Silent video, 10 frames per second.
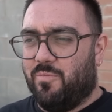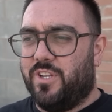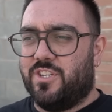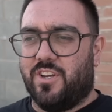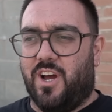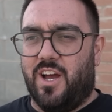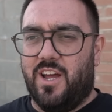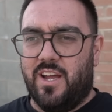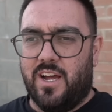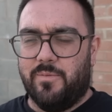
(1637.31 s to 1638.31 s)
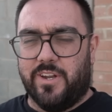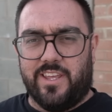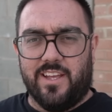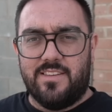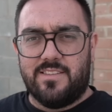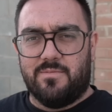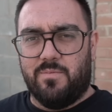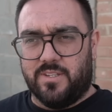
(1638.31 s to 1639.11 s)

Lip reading: which I'm not against.